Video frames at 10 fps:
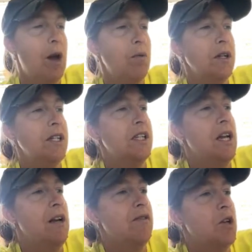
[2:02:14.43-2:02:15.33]
I would
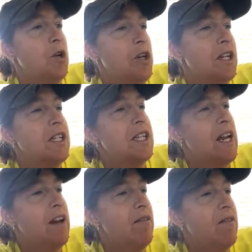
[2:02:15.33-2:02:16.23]
save, so you can
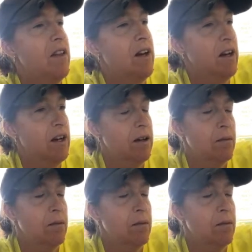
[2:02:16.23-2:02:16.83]
save the